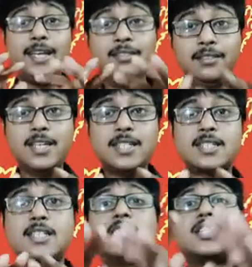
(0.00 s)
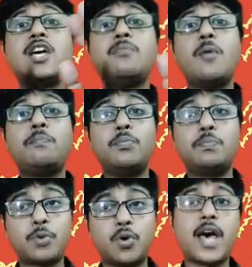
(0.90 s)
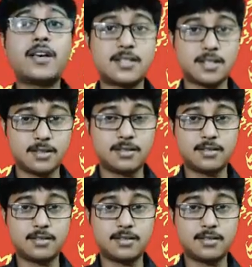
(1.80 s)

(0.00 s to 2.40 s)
in this system of production.